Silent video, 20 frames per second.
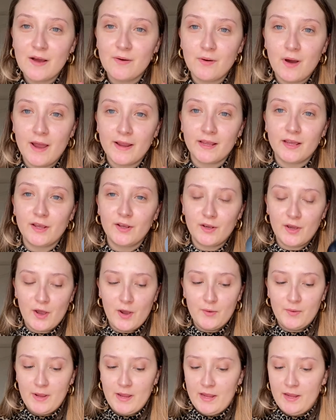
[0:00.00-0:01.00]
I can go
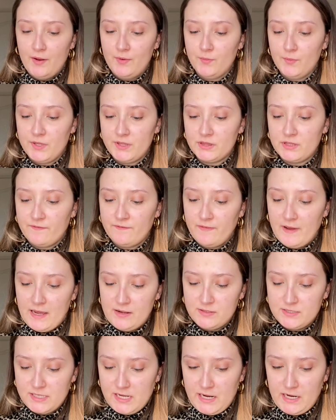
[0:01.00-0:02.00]
in with the
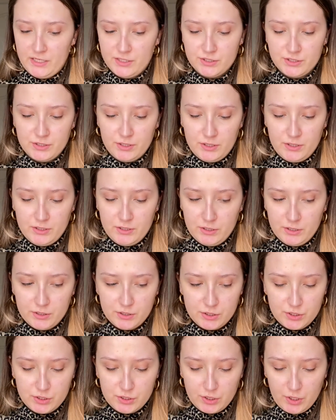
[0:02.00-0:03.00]
foundation.
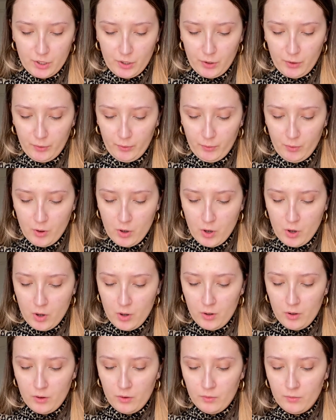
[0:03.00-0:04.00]
So
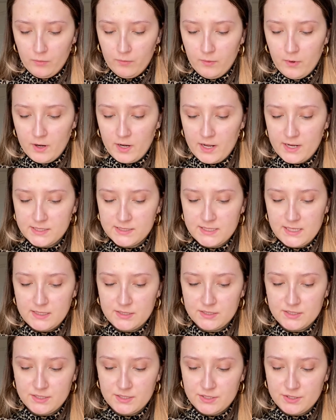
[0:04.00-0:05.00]
what I tend
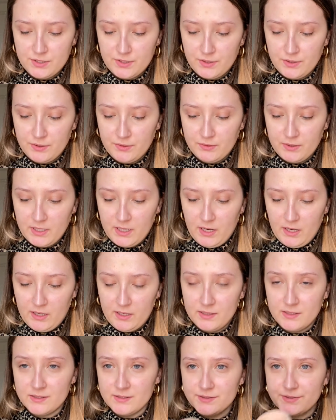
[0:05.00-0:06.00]
to do
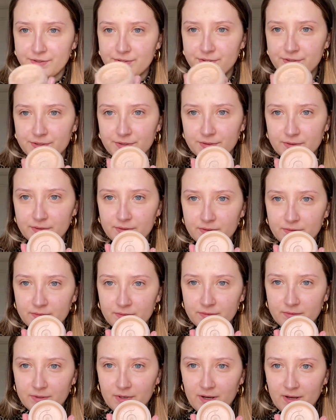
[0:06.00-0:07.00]
is,
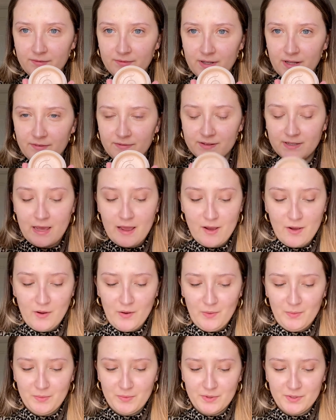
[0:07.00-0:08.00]
I've left that
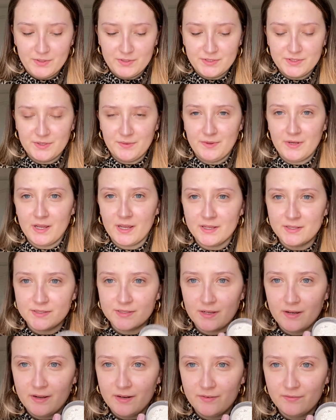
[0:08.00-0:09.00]
open so it has
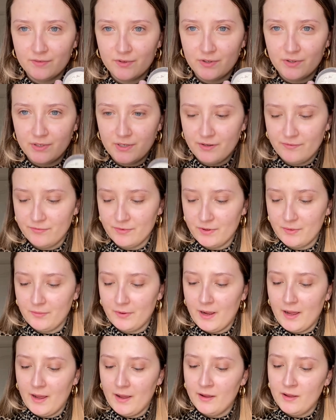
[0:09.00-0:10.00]
kind of gone
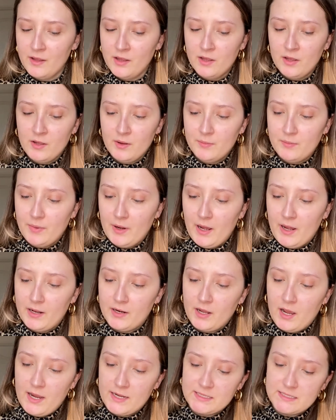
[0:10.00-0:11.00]
everywhere, but
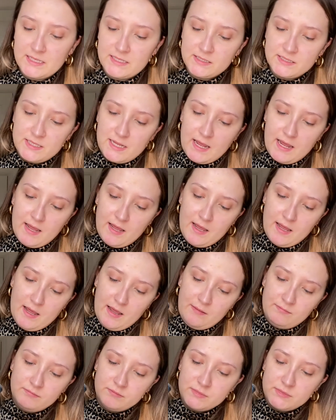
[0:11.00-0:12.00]
I tend to
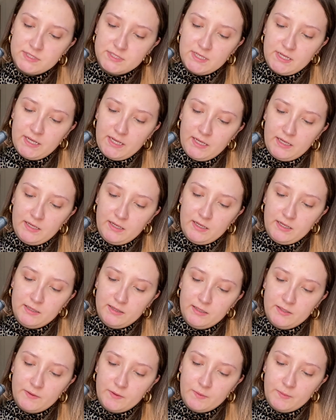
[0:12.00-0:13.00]
empty a
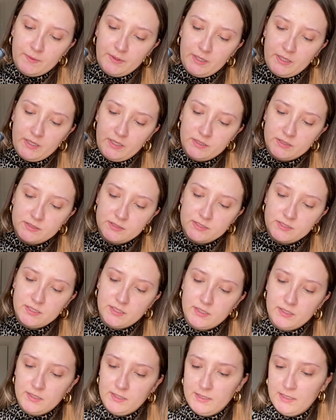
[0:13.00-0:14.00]
little bit into
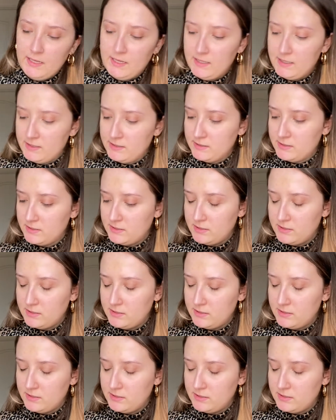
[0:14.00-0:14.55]
the lid